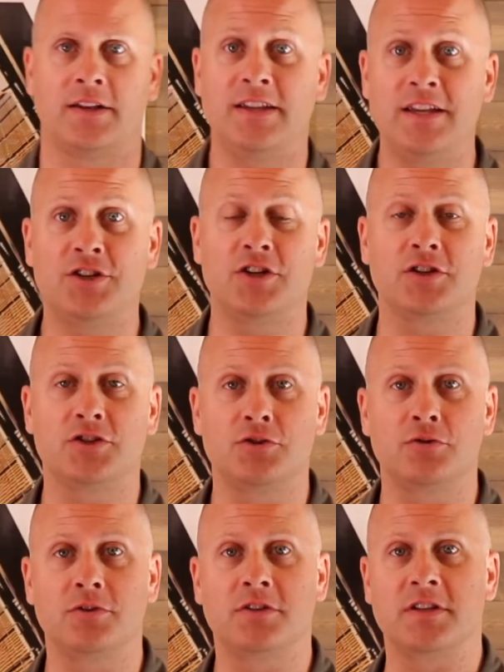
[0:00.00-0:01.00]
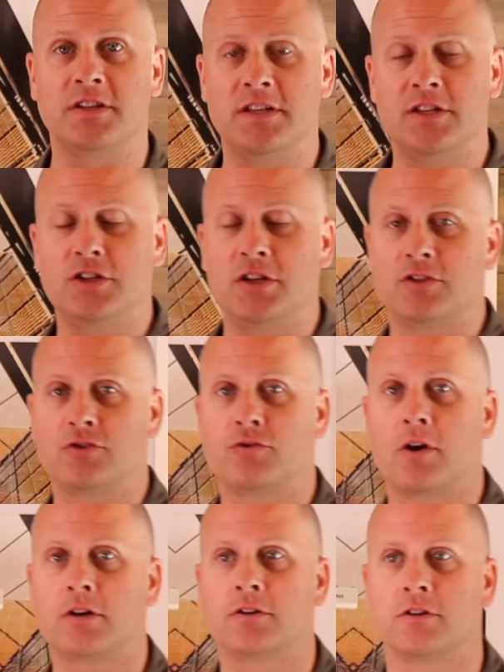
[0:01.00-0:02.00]
teaching students and teaching
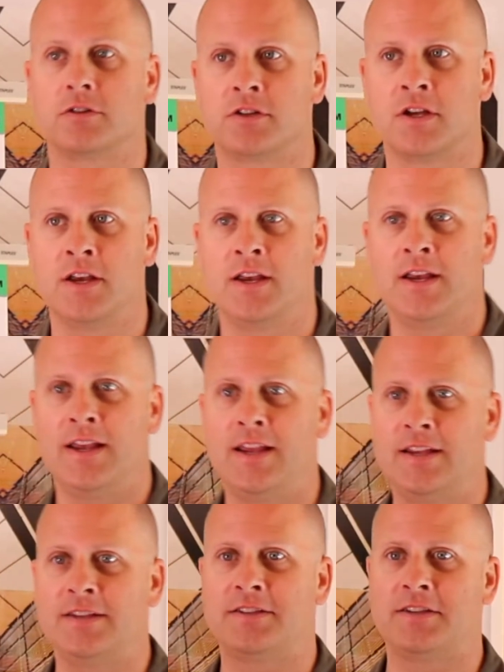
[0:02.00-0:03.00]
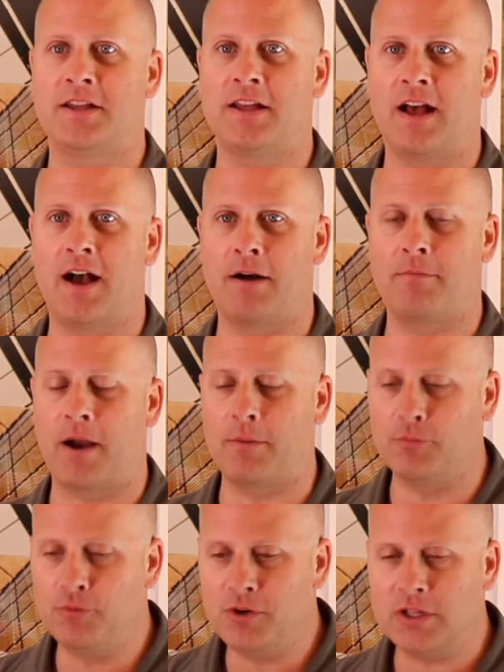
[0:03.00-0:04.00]
instructors is
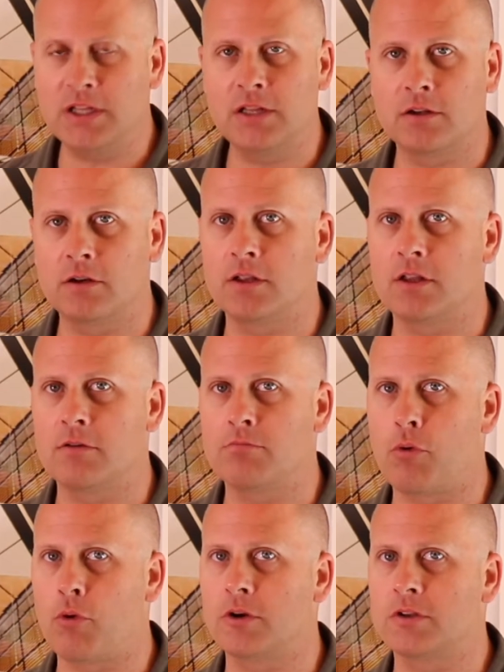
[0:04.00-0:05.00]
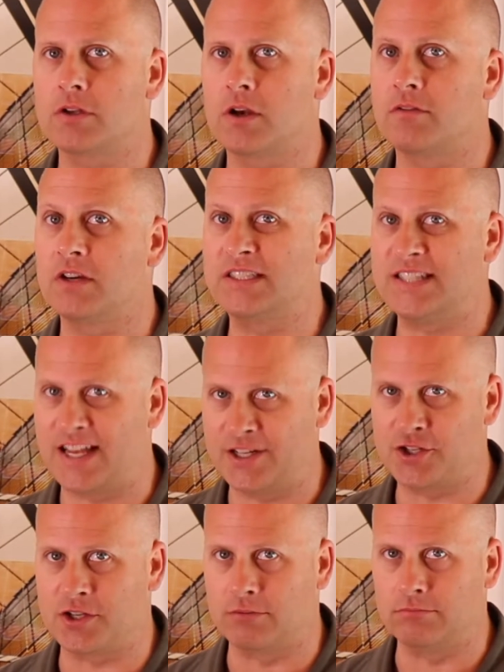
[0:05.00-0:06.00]
I'm really learning the importance of
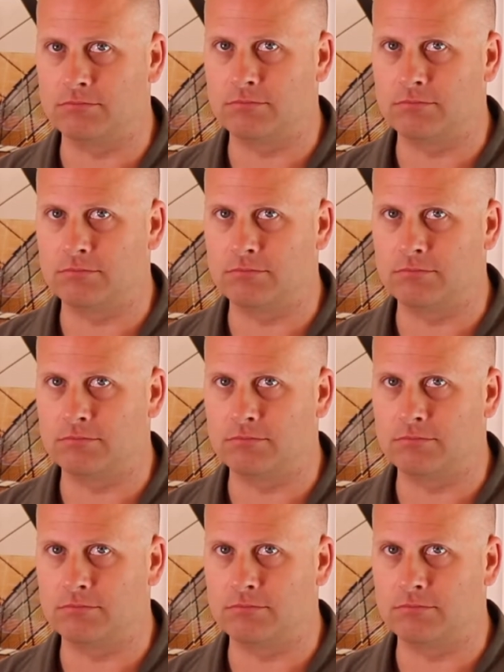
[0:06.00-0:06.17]
attention.